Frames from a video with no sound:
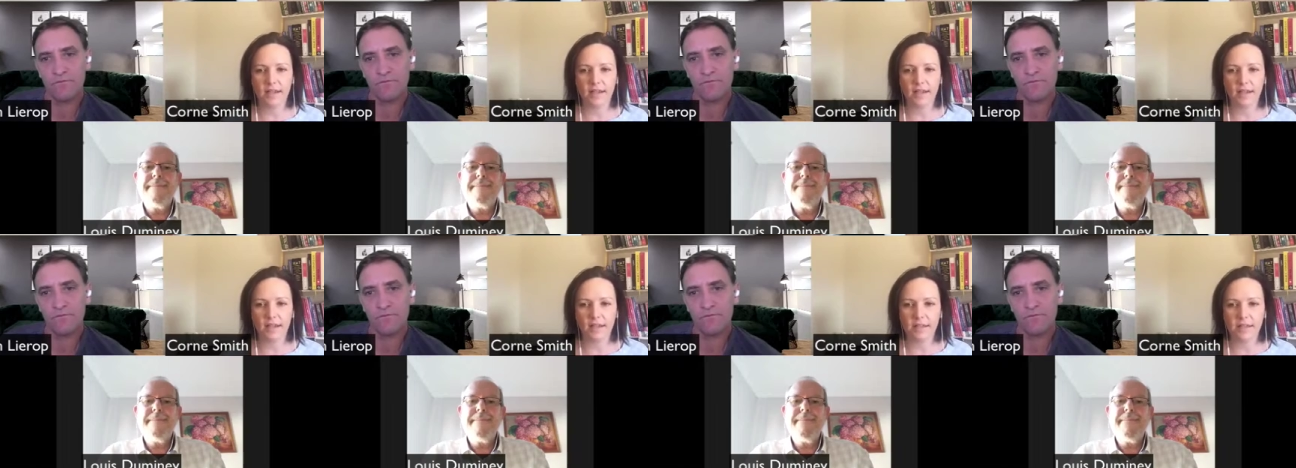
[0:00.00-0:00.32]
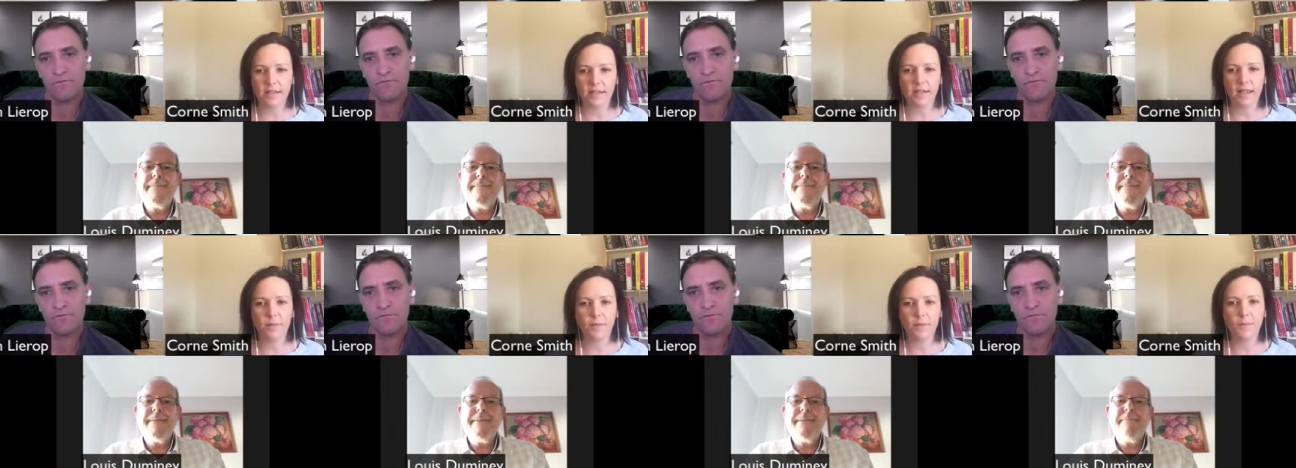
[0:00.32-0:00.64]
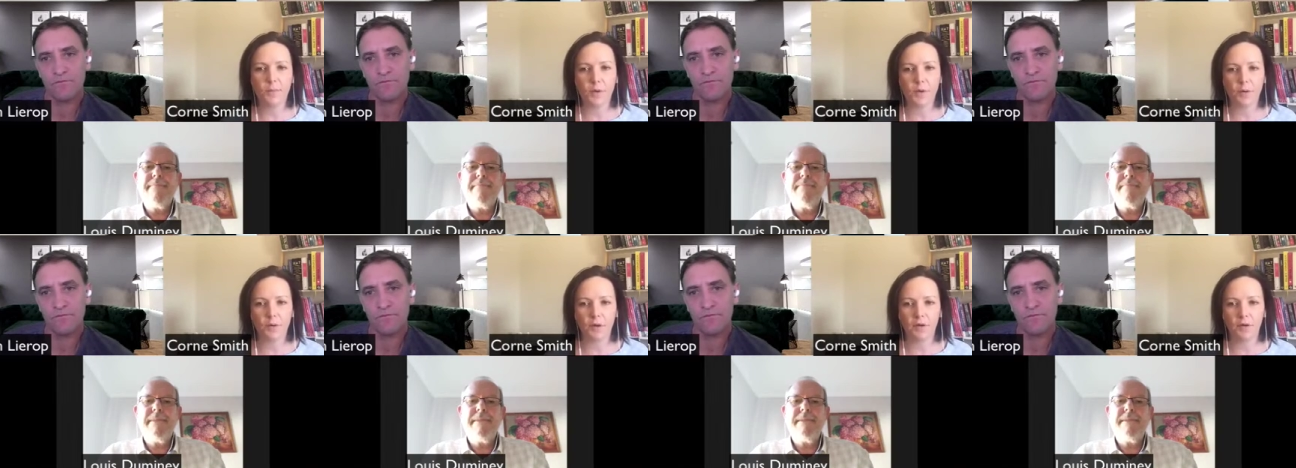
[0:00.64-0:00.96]
Speaker 1: is
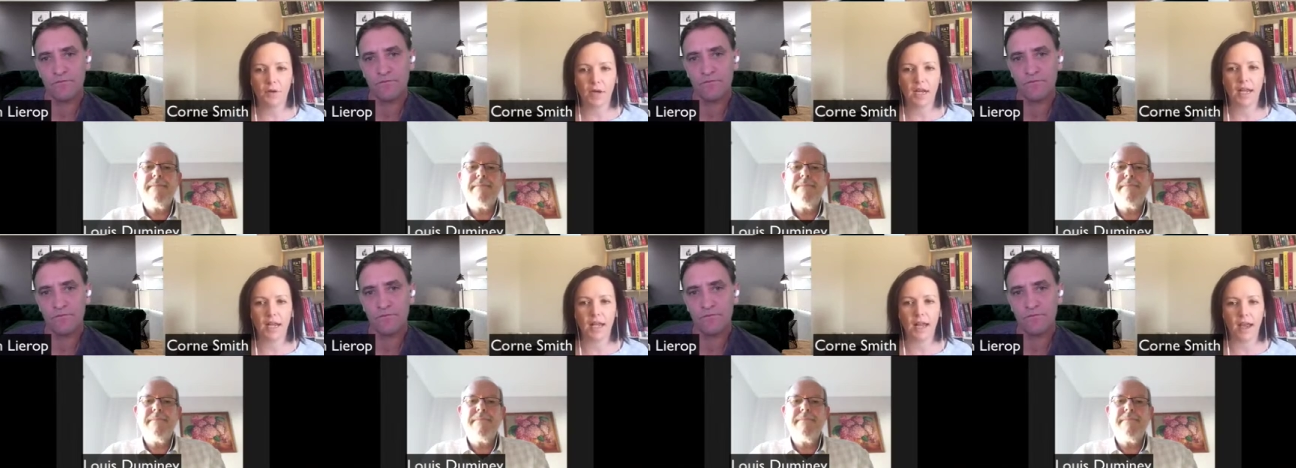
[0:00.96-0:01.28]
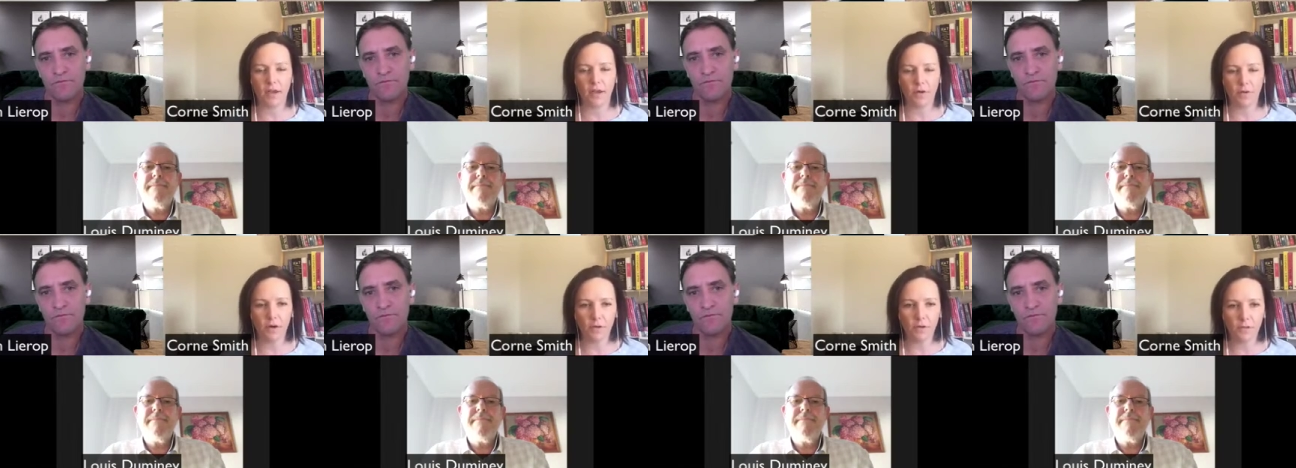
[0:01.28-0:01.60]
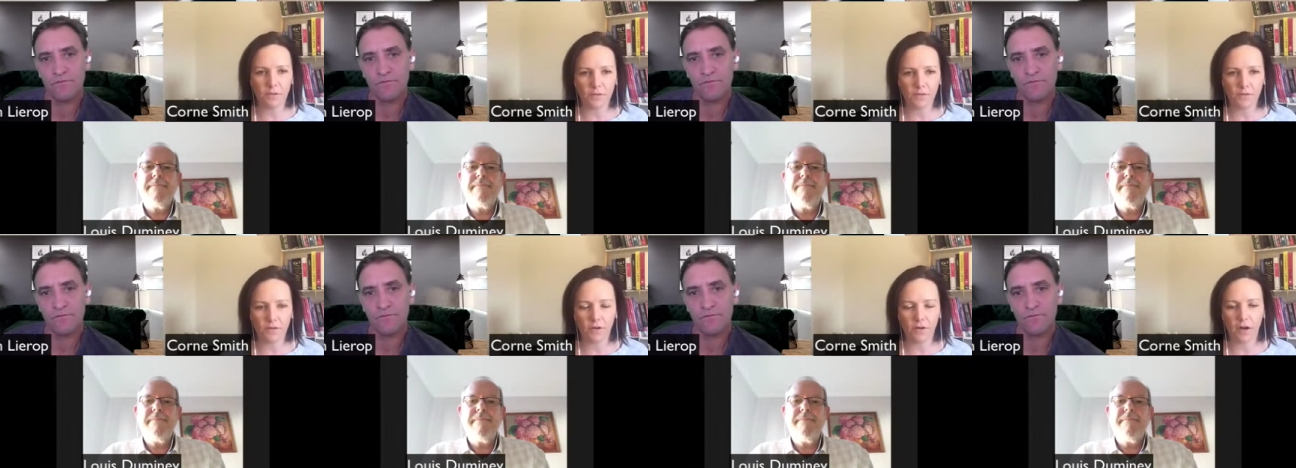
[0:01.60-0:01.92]
temporary
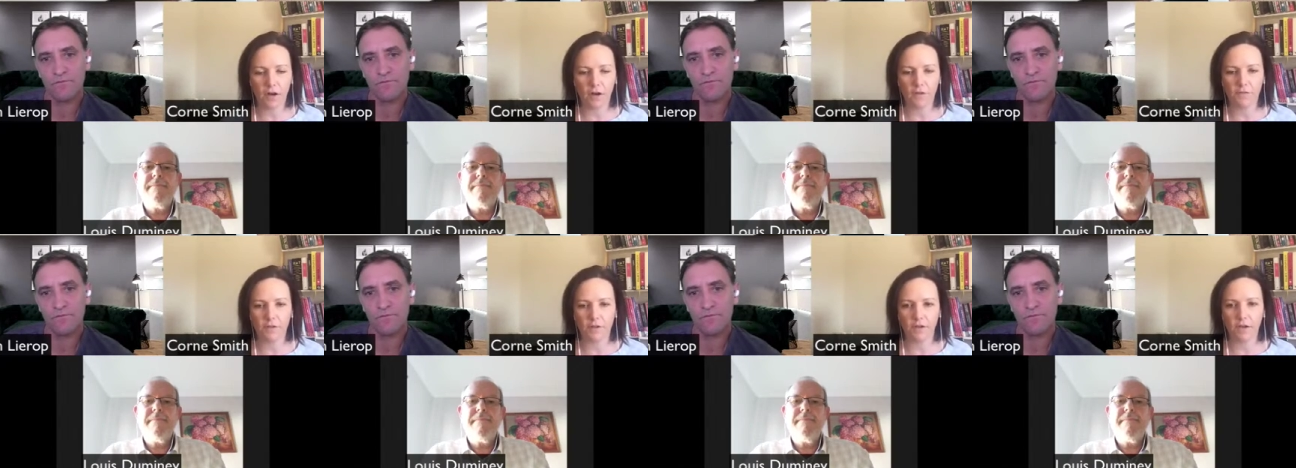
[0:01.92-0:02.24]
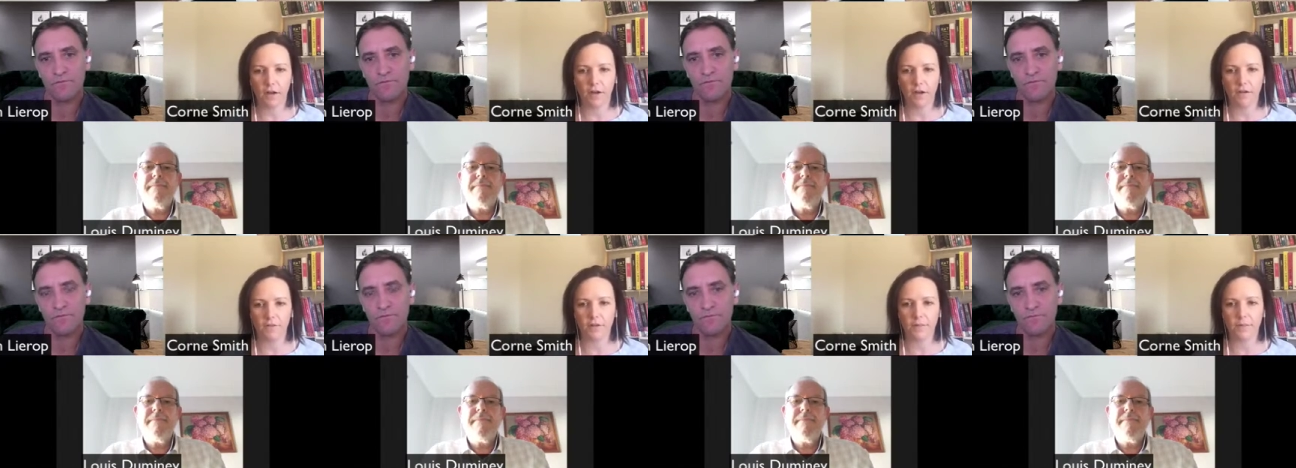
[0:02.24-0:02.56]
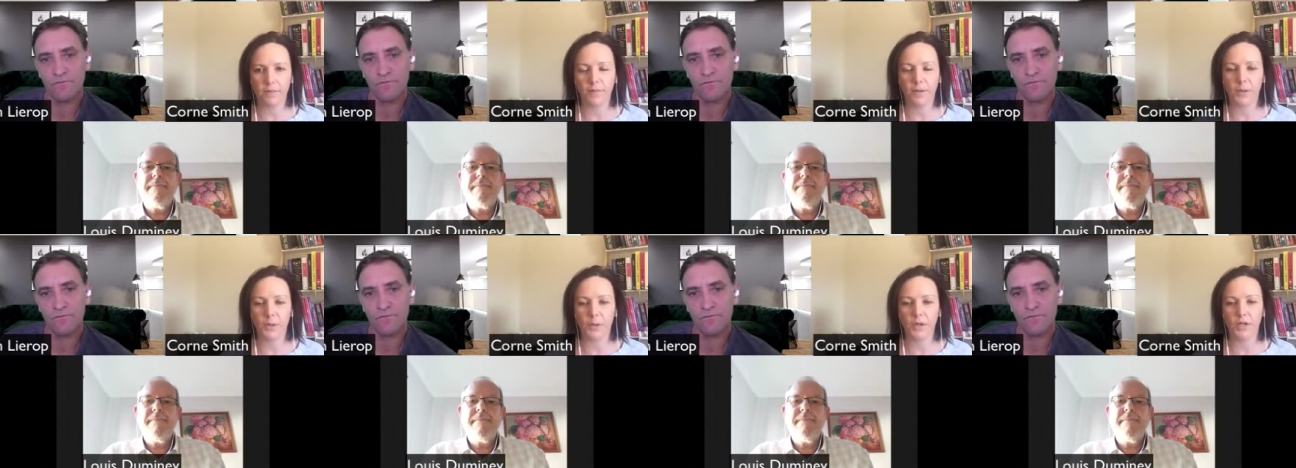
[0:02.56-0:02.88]
layoff of, of
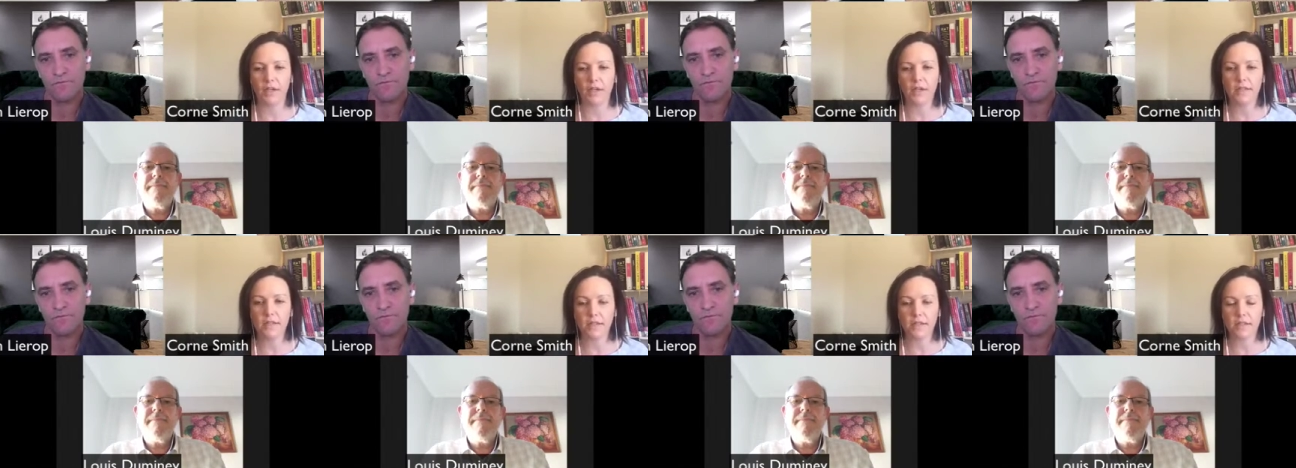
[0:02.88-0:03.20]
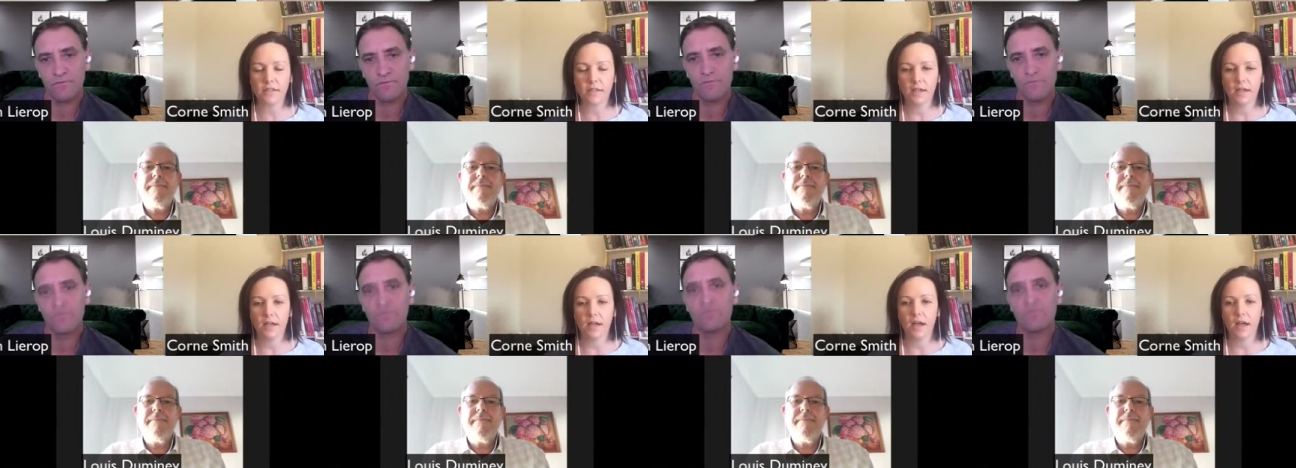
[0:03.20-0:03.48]
employees.